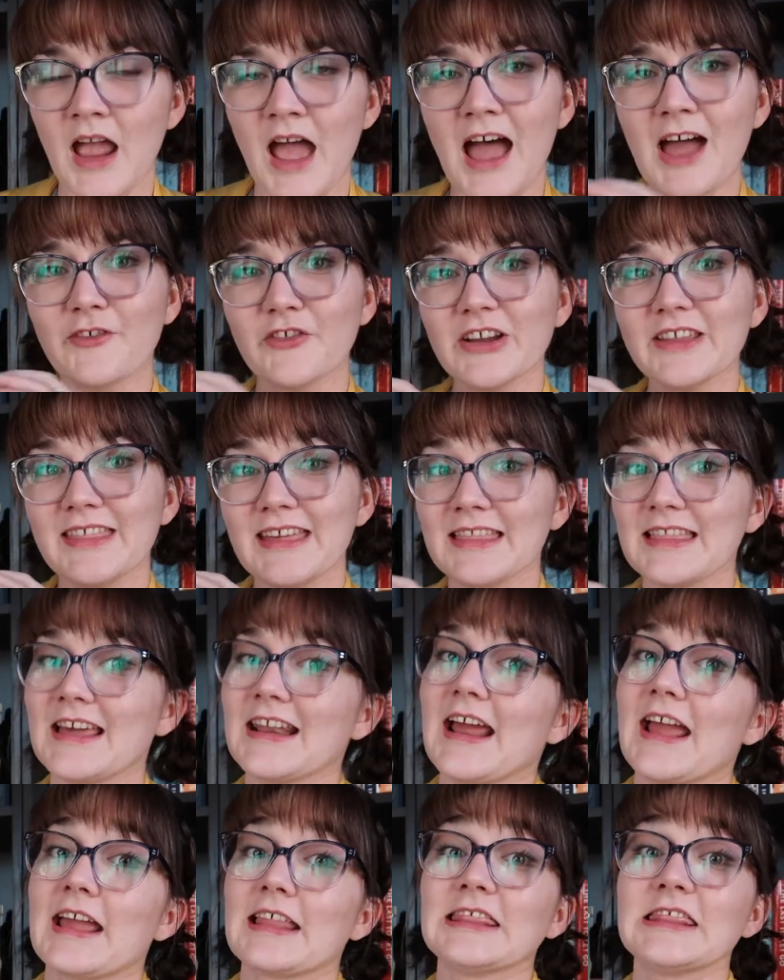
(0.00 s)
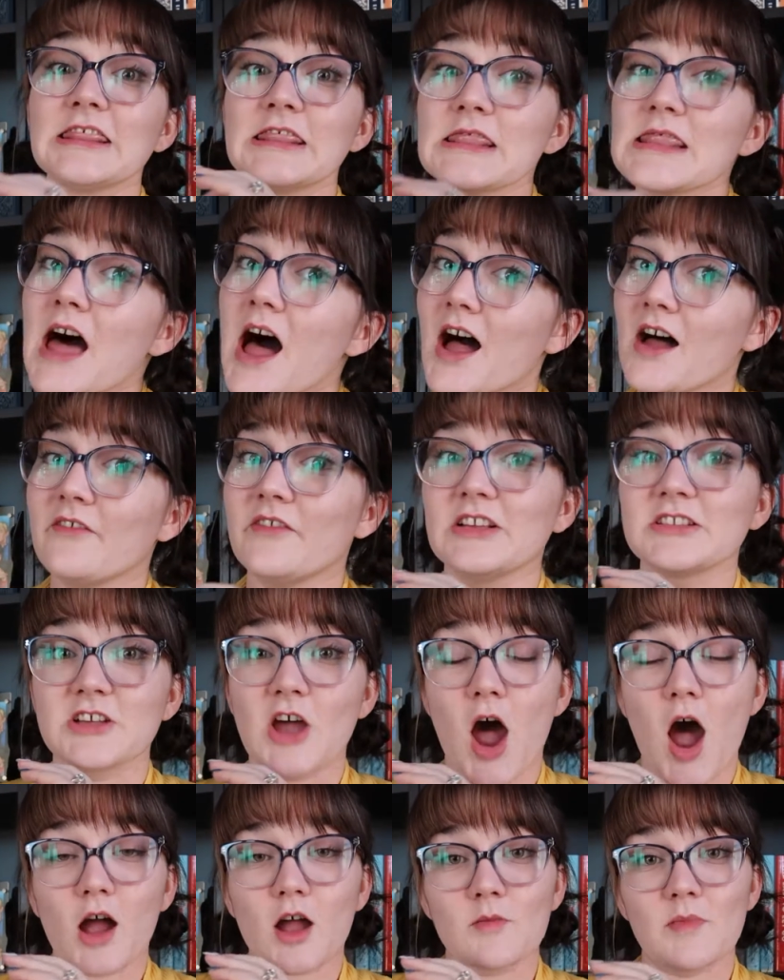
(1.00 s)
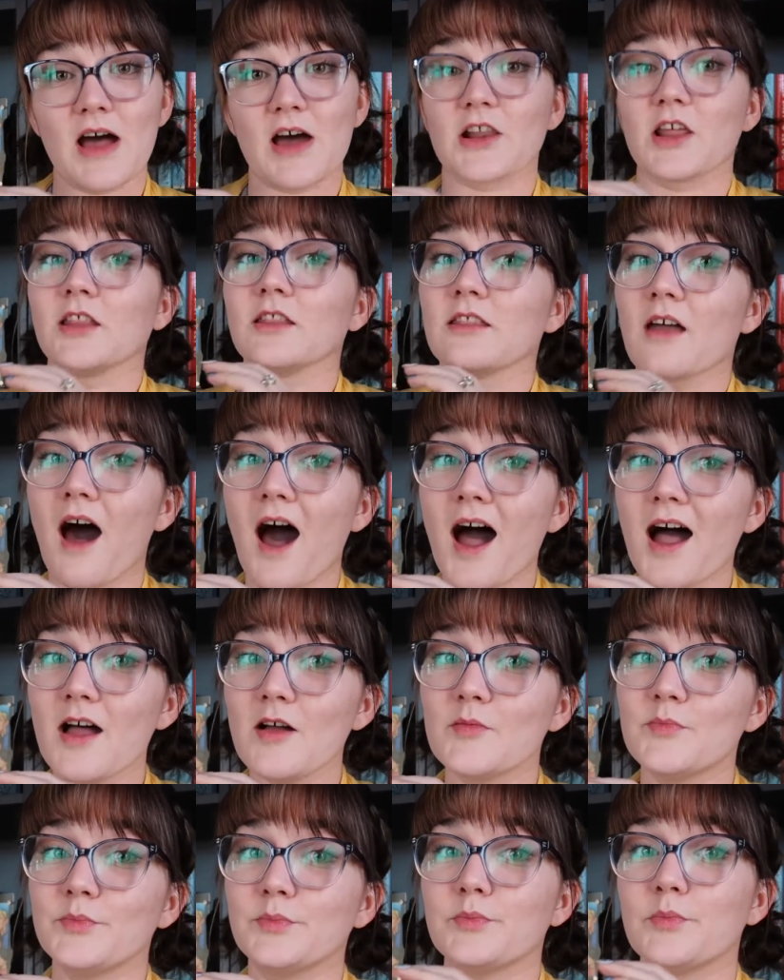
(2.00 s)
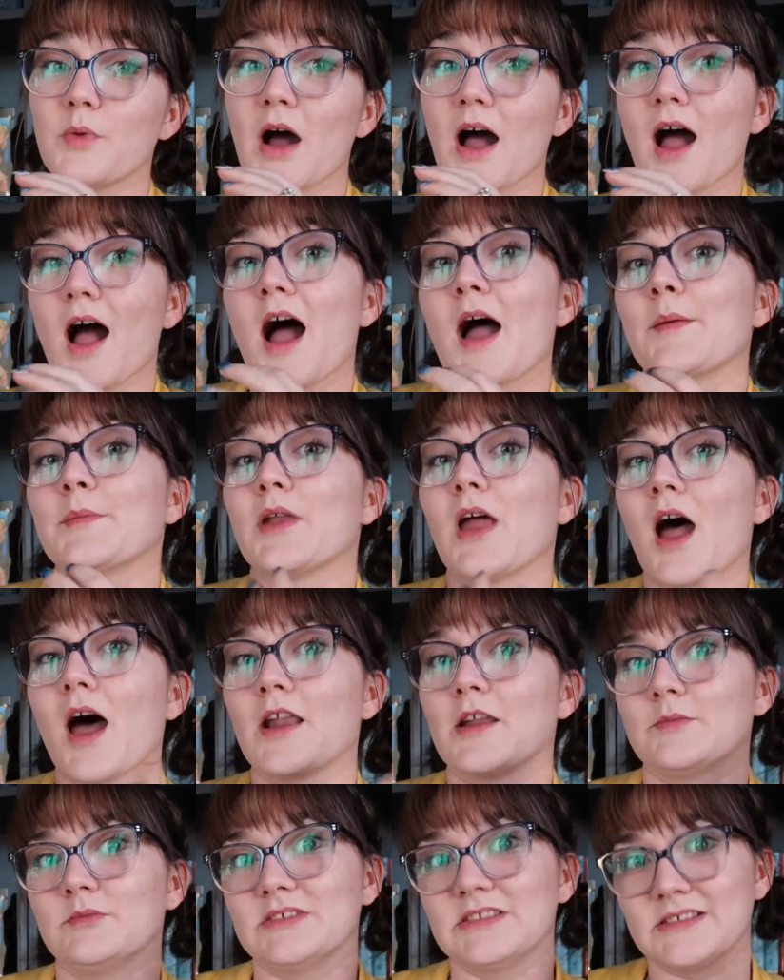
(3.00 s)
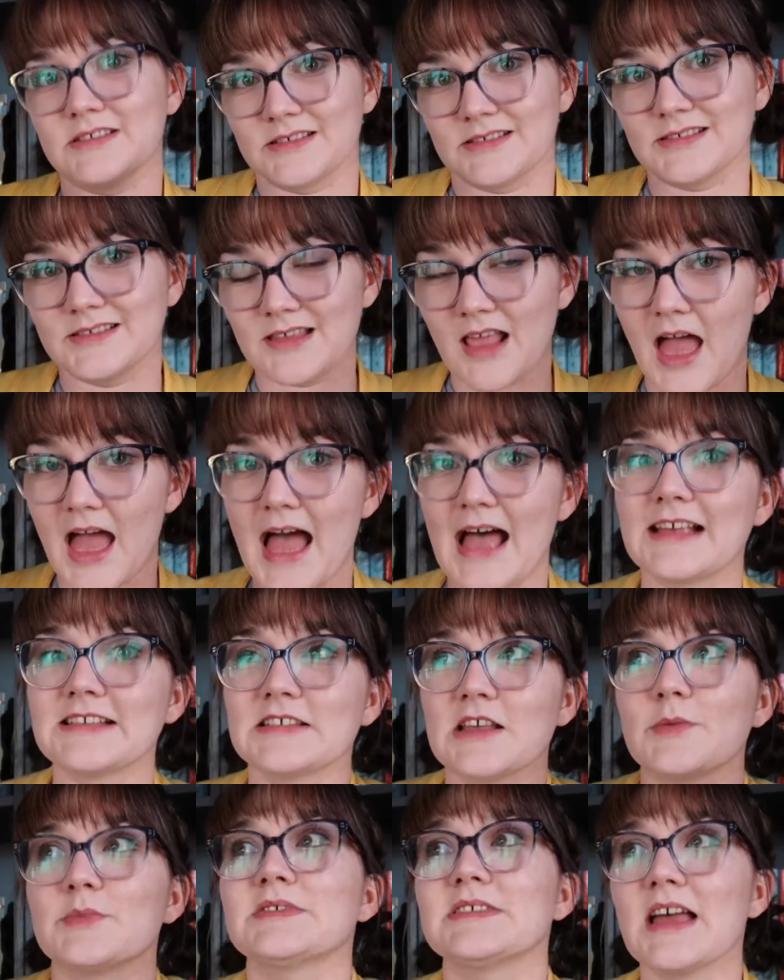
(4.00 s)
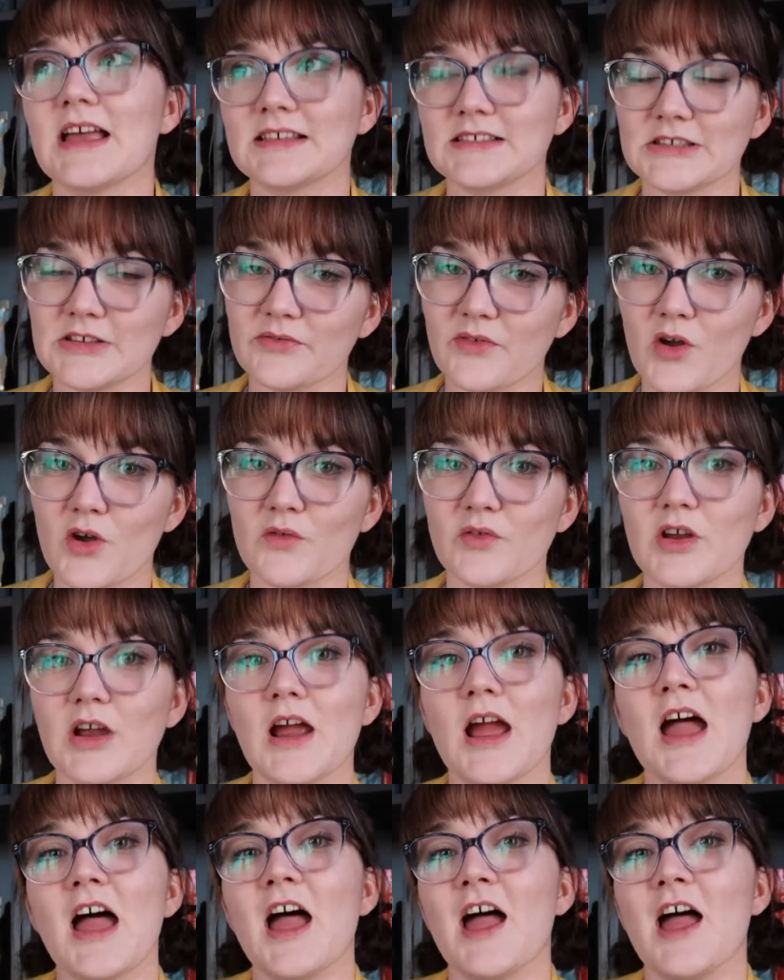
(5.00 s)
Everything that I love and talk about a lot, but I'm not as obsessive over.